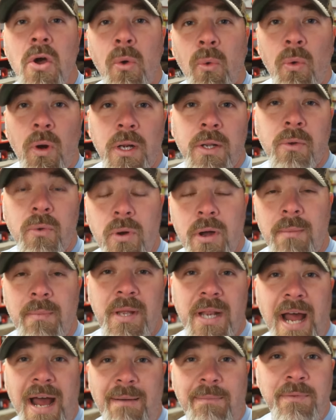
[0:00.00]
what
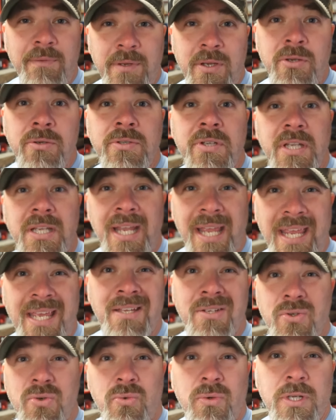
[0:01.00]
equipment I've been using
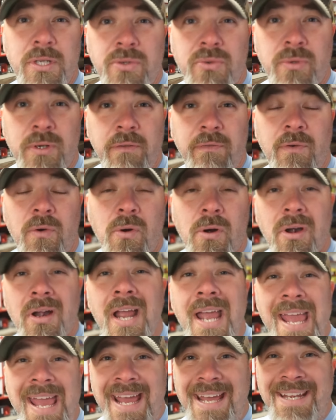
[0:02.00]
in 2024.
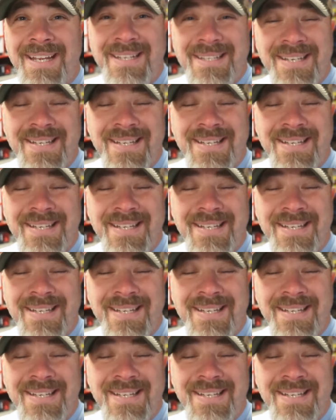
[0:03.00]
And in